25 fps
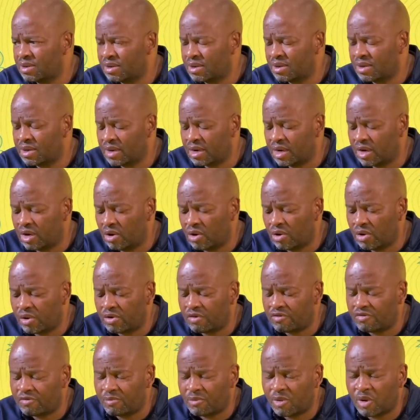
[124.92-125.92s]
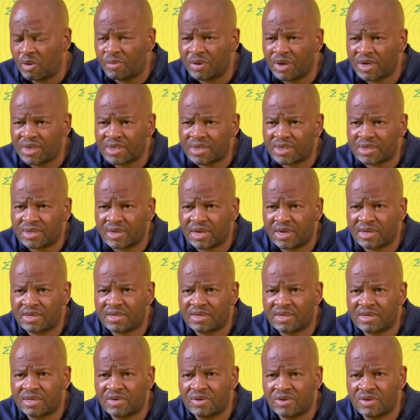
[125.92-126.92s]
a lot of moments that
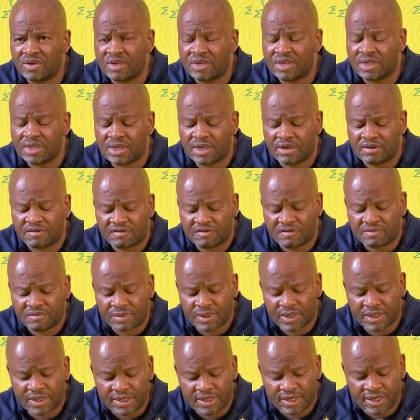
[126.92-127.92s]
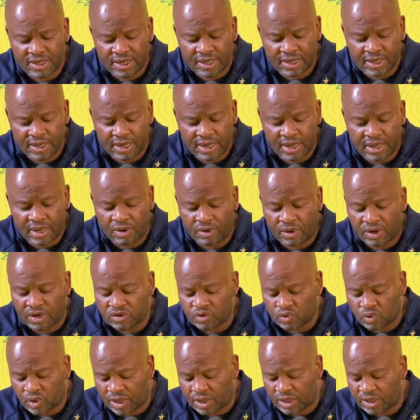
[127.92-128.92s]
he did not deserve. But
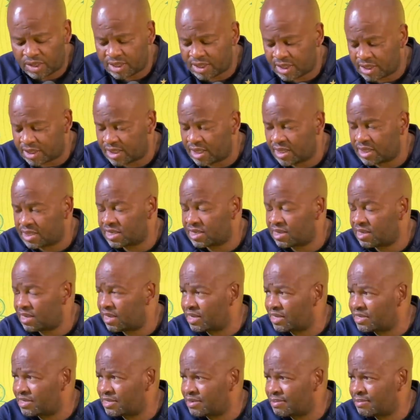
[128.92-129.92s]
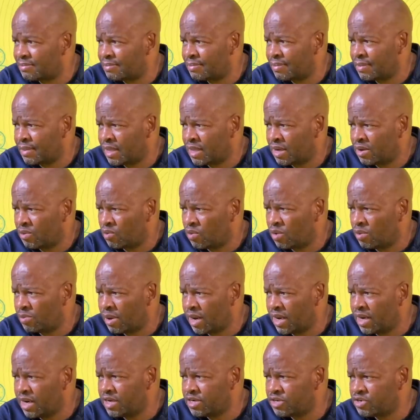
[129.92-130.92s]
otherwise one is excited that we
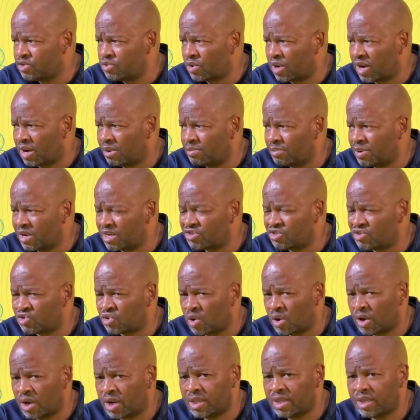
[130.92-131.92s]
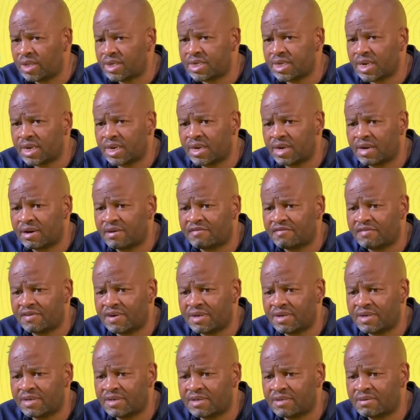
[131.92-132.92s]
managed to come back stronger in the second half
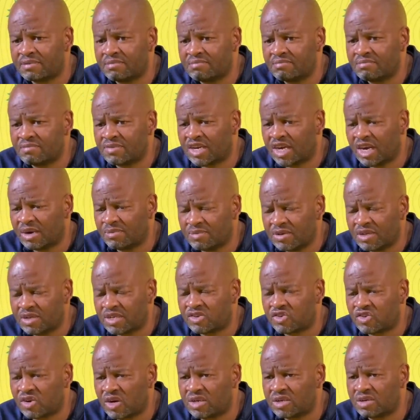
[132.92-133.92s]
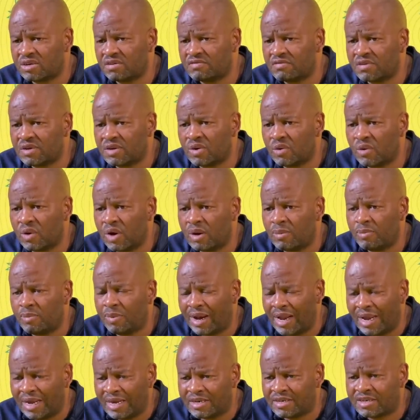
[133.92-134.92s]
and kept the structure very well,
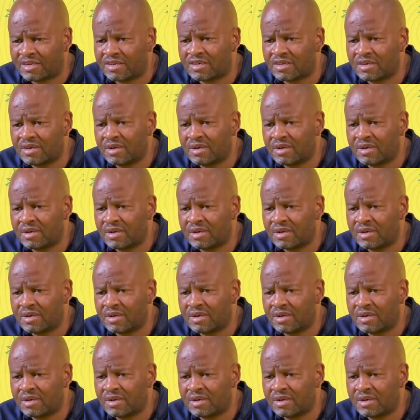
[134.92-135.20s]
played